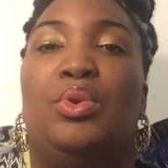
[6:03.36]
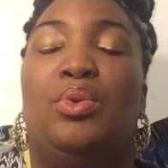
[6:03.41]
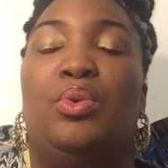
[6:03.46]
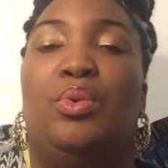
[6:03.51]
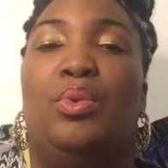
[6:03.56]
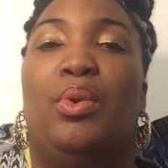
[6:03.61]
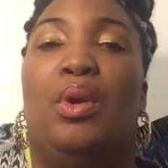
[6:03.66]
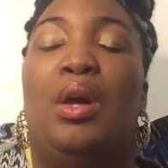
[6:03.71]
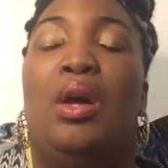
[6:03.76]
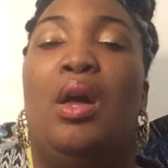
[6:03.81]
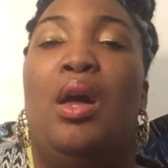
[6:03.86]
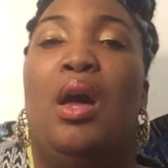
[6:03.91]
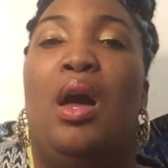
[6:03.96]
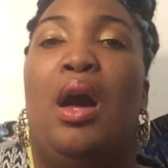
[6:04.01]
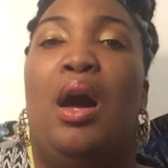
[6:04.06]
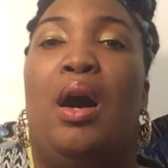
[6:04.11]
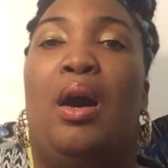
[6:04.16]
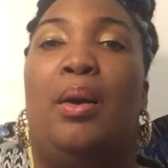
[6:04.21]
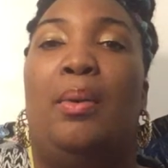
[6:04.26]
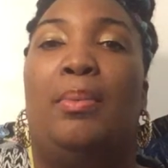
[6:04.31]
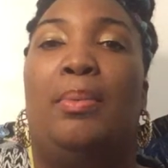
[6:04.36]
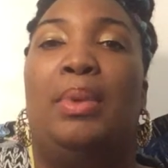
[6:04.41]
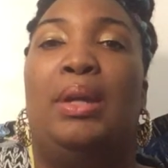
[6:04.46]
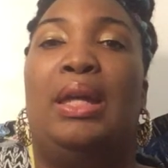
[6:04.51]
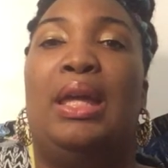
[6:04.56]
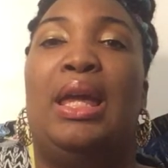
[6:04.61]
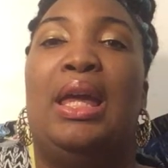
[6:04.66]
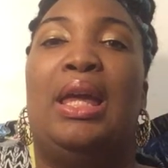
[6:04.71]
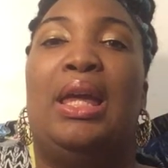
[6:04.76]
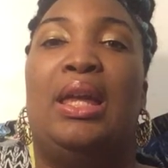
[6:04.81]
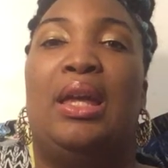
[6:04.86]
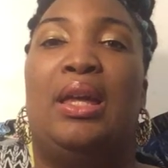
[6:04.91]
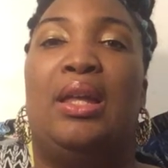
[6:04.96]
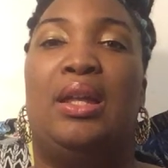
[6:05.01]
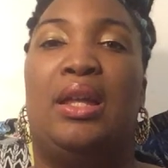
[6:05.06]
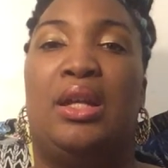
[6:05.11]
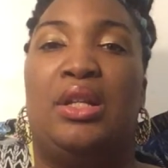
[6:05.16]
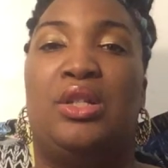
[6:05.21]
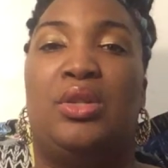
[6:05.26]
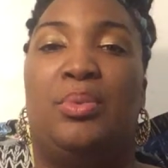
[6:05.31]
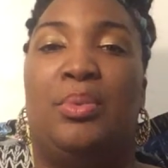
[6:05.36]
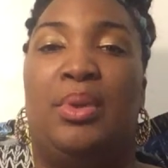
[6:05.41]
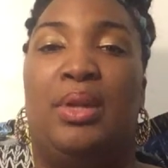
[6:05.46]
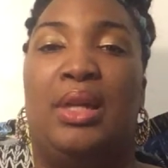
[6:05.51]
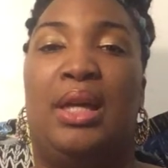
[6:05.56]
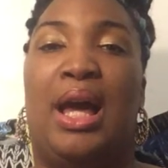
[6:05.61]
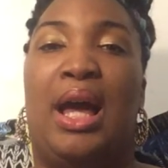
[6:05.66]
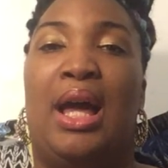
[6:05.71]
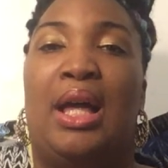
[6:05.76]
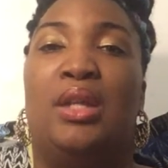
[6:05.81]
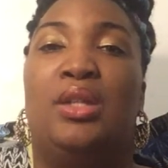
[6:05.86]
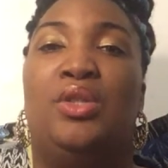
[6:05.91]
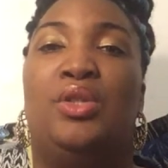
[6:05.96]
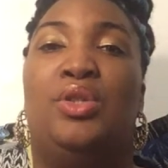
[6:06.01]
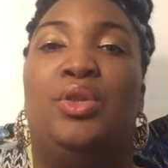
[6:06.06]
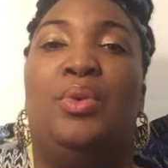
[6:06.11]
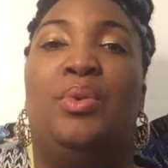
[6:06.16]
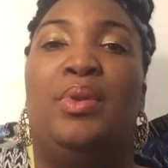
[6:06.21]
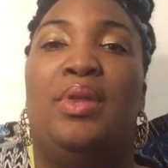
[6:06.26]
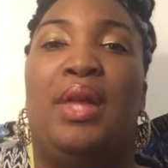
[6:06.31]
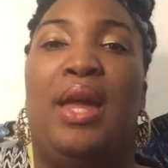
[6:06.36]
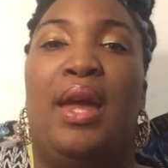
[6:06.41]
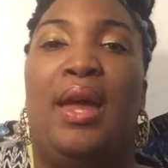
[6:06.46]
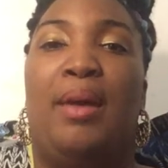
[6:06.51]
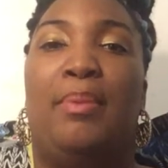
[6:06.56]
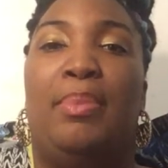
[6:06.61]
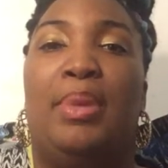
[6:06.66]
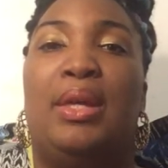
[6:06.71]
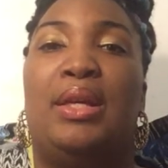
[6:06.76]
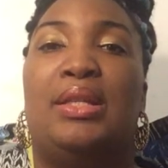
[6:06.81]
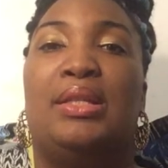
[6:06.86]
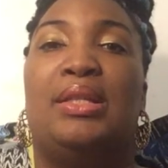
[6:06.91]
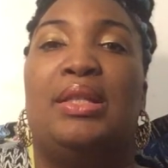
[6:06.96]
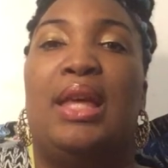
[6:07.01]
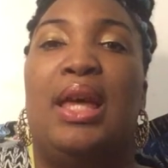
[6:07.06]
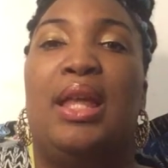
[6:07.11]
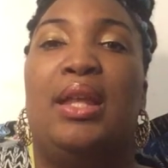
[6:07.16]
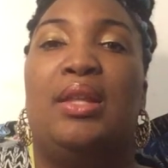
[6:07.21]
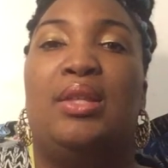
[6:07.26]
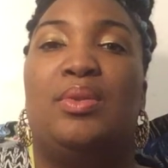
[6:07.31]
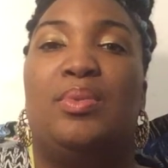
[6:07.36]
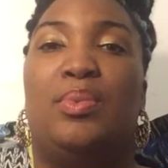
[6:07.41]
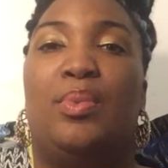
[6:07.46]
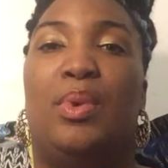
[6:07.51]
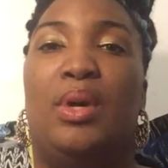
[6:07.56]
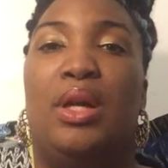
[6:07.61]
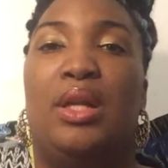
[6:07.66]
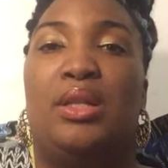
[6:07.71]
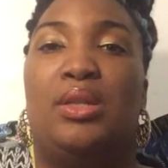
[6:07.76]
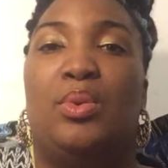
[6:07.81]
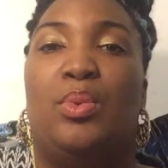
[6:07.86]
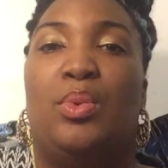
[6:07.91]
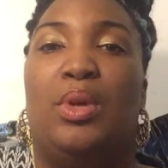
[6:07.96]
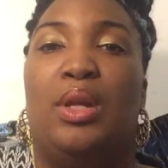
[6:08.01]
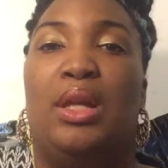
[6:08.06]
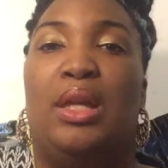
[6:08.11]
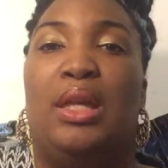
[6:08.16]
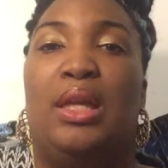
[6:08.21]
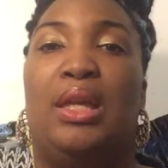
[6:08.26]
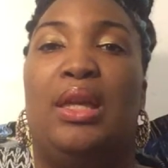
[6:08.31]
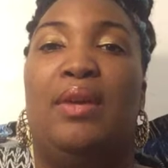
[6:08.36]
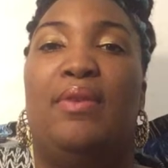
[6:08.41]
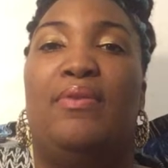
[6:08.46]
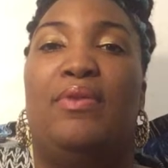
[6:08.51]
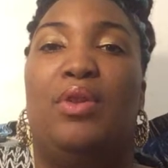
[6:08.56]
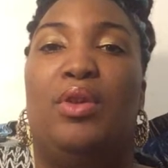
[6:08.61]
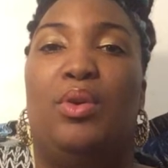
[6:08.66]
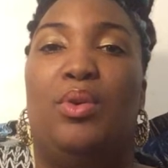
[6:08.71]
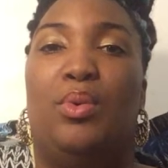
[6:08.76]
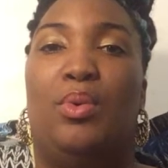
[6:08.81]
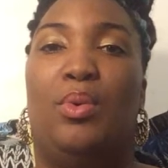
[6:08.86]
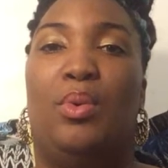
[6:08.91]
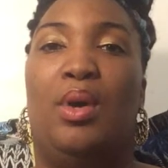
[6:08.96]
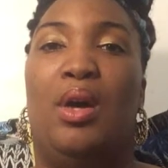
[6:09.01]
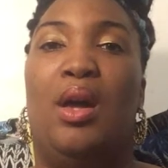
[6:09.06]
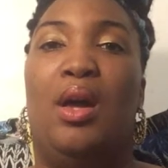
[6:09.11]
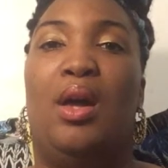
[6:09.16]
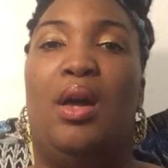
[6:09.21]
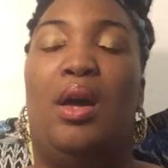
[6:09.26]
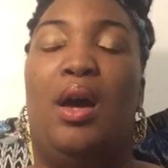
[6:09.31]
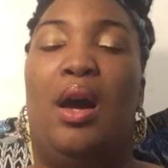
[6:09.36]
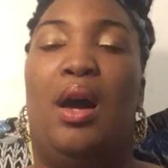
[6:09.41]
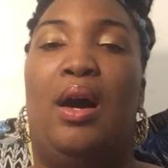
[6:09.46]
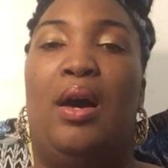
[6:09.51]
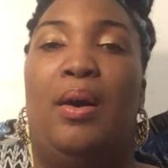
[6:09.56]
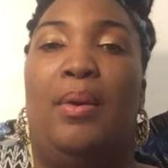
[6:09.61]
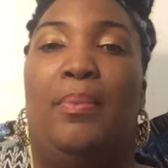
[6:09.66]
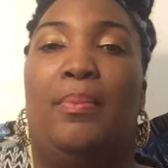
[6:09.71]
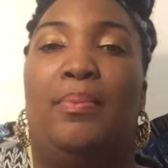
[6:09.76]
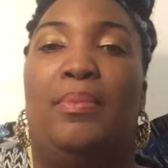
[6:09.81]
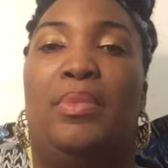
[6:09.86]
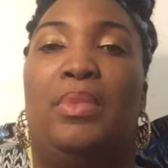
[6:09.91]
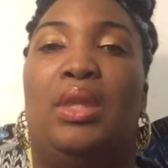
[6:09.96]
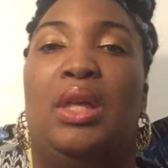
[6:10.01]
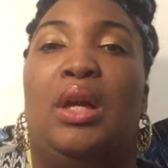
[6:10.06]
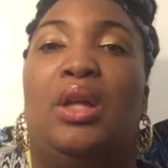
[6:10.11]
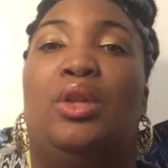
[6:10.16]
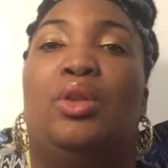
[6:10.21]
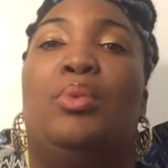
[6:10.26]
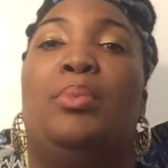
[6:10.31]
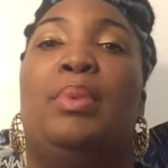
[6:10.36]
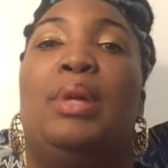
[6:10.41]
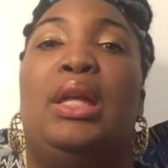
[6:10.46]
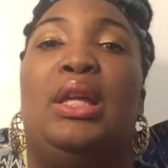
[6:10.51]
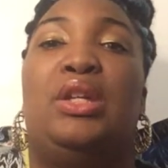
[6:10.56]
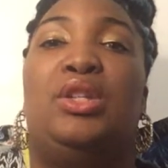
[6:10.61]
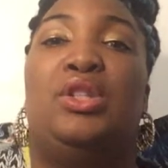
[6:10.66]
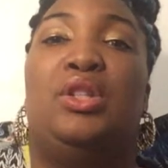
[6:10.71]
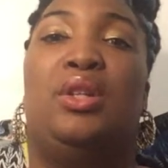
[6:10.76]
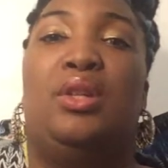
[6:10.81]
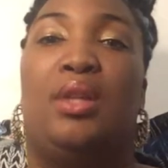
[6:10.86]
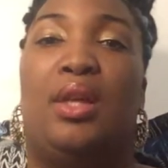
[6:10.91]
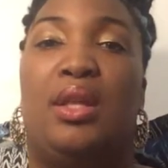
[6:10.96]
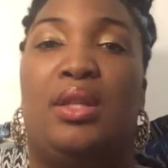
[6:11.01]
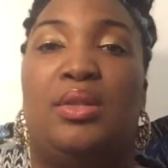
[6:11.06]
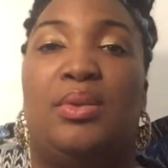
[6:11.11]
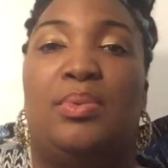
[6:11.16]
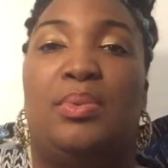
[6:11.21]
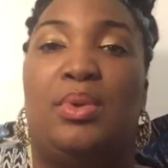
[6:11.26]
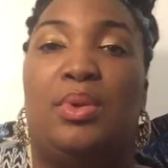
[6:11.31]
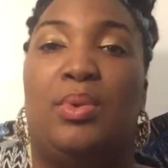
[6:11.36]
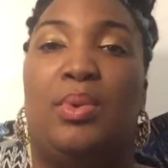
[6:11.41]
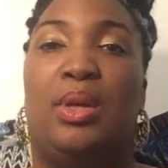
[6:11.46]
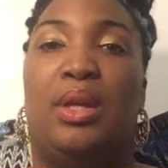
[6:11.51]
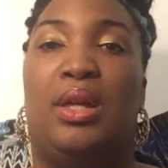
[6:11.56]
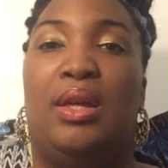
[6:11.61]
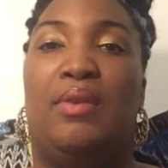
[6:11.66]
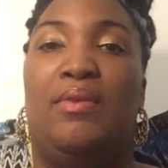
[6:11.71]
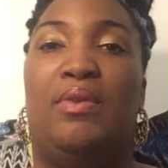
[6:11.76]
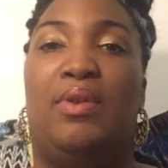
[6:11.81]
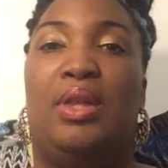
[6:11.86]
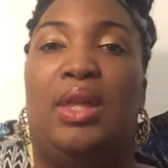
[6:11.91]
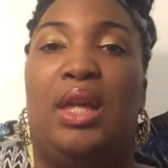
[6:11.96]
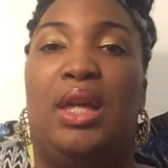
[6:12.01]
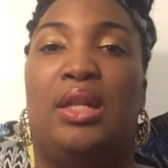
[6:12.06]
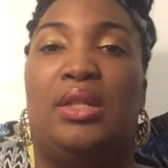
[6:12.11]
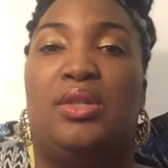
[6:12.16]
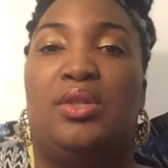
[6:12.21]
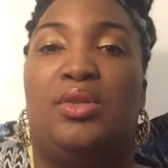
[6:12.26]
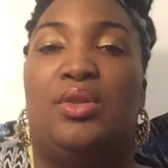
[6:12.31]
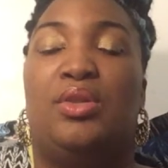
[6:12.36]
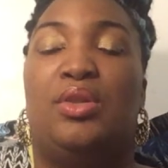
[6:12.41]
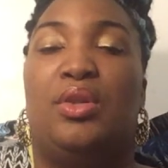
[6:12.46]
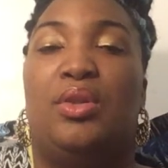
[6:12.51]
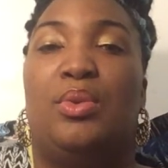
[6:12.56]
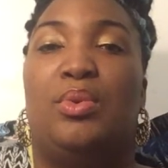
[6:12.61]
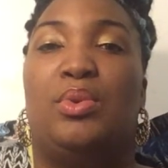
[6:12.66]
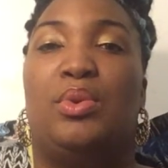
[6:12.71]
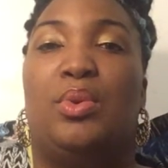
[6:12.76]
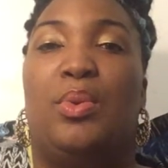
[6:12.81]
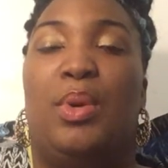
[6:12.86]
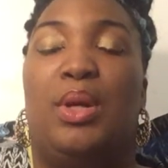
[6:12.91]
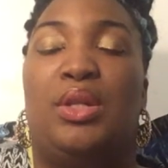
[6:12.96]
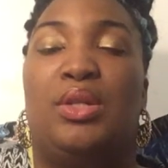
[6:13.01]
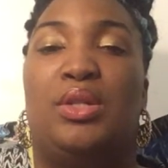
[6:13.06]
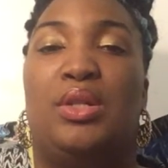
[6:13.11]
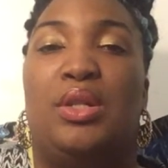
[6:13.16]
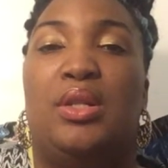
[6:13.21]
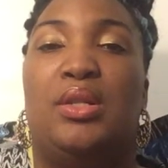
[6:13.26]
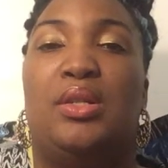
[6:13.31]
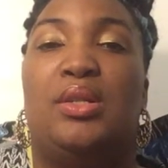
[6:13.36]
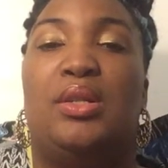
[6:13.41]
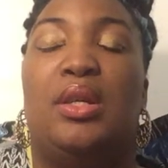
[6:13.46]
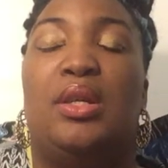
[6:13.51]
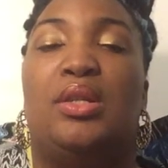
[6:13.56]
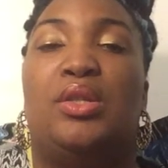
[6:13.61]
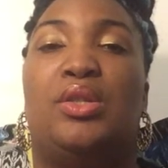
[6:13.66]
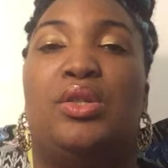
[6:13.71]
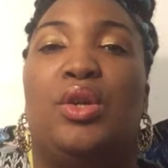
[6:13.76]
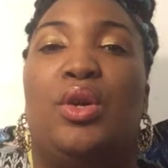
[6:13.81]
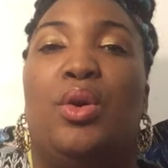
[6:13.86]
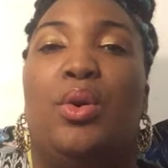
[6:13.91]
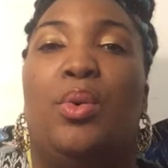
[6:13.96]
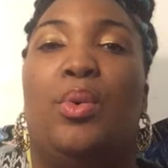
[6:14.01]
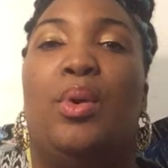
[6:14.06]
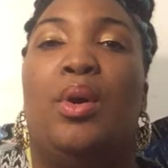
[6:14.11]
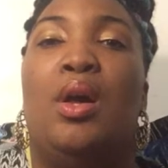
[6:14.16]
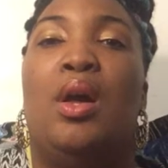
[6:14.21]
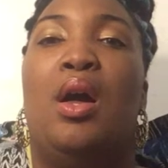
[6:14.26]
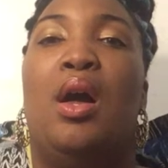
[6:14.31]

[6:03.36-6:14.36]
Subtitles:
to get in connection with God, do that, because that is what is going to give you the illumination. That's what's going to give you the answers to those questions. And so